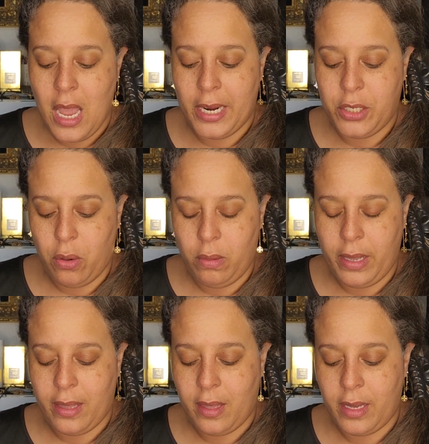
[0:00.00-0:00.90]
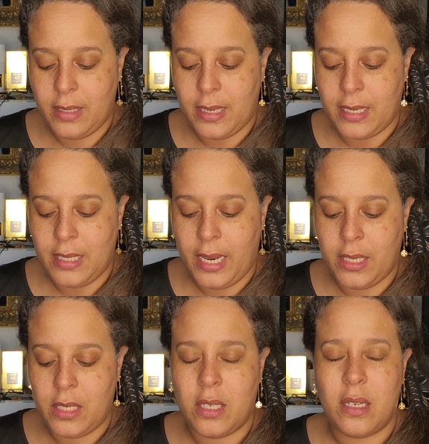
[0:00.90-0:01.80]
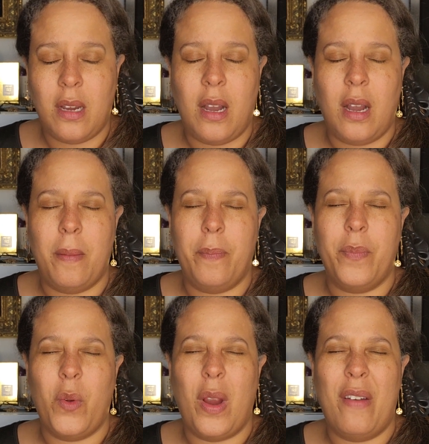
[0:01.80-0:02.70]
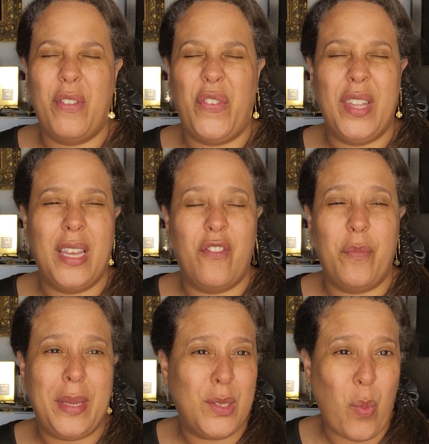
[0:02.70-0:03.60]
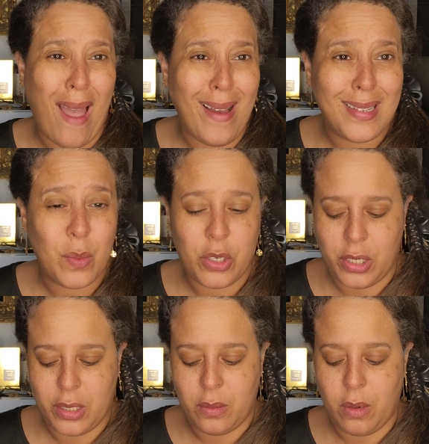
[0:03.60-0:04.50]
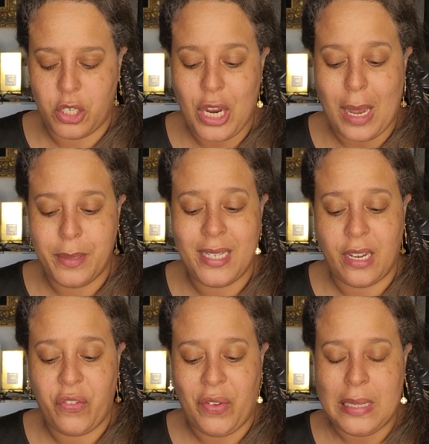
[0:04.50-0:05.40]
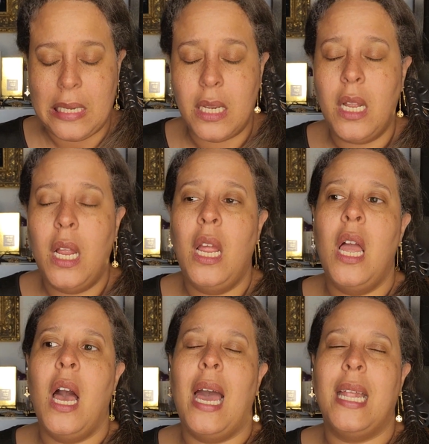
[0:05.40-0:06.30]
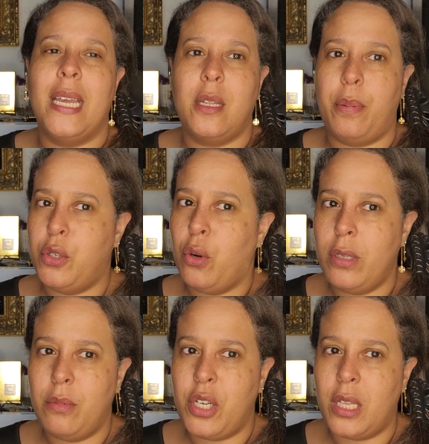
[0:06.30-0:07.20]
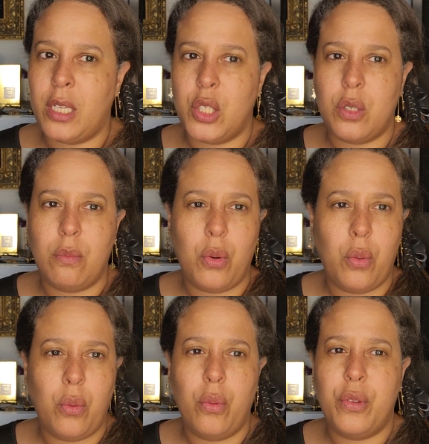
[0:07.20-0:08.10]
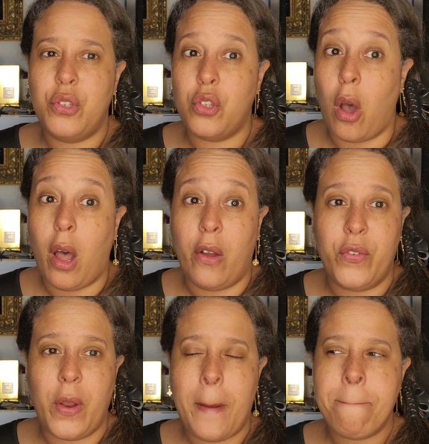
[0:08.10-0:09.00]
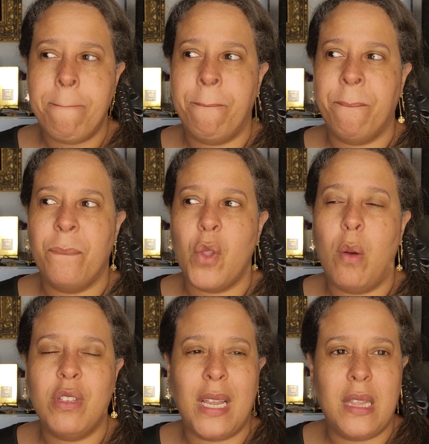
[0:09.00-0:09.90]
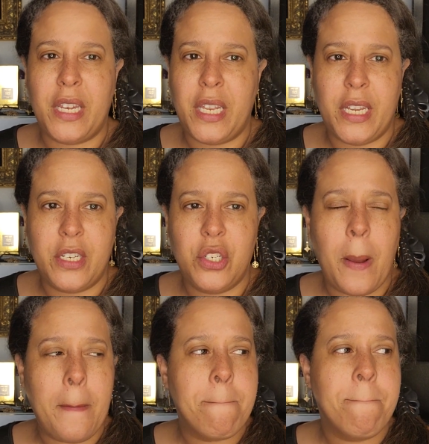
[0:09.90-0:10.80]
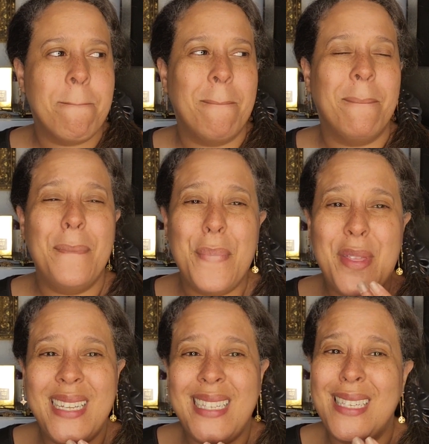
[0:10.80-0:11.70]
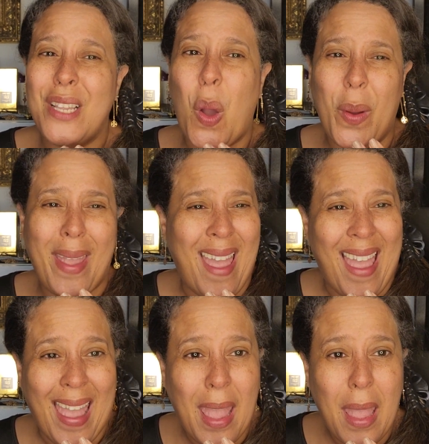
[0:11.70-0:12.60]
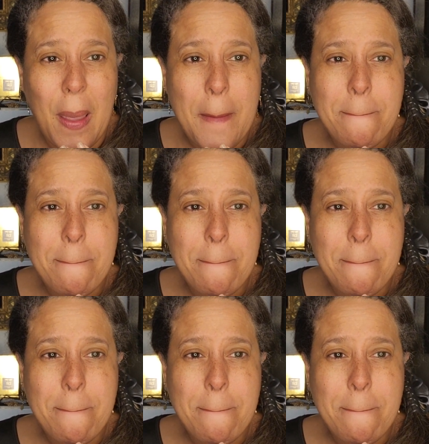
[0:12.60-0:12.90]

I don't like things that taste um, or have the feeling of beeswax, which is a chapstick feeling. I like the petroleum jelly smooth, soft, almost like Laneige. This is okay.